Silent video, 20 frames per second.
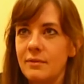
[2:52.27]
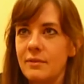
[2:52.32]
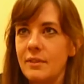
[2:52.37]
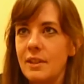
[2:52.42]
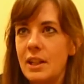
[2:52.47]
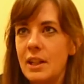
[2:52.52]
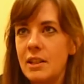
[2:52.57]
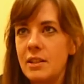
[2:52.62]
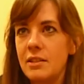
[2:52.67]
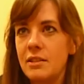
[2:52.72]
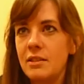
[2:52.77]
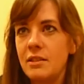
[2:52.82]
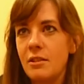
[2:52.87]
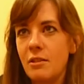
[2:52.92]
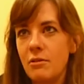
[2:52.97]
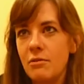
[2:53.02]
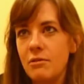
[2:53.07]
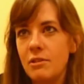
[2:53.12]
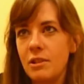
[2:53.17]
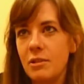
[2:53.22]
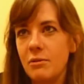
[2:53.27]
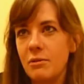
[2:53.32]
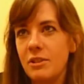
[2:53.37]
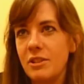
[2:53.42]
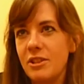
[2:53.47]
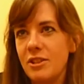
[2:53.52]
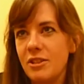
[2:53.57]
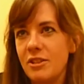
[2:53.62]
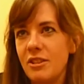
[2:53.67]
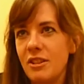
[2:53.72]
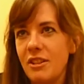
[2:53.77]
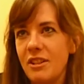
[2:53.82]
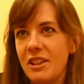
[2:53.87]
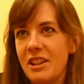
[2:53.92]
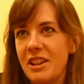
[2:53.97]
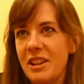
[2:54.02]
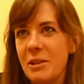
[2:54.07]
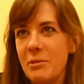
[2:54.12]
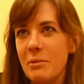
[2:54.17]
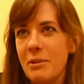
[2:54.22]
I don't know what you're talking
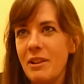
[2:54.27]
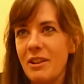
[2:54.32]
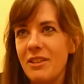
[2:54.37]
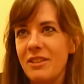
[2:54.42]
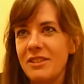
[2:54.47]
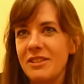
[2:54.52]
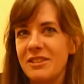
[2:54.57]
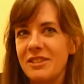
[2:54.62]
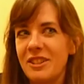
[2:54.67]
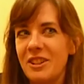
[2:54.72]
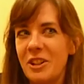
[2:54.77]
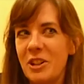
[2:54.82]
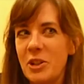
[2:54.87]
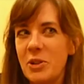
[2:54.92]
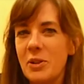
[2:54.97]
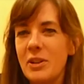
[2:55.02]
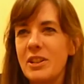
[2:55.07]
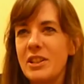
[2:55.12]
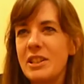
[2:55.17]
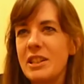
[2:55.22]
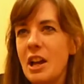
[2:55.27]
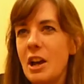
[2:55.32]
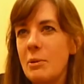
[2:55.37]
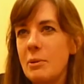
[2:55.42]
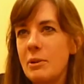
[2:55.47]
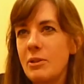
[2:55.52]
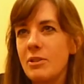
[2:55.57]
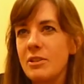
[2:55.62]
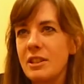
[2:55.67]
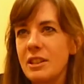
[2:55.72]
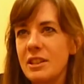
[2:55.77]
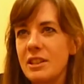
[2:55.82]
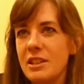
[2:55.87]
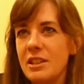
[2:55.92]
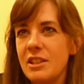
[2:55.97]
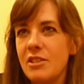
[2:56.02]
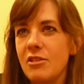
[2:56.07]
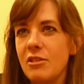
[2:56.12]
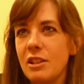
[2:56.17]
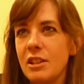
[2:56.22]
about. Are you going to tell me, or is it a
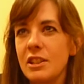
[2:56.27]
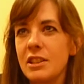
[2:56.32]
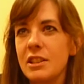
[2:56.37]
secret?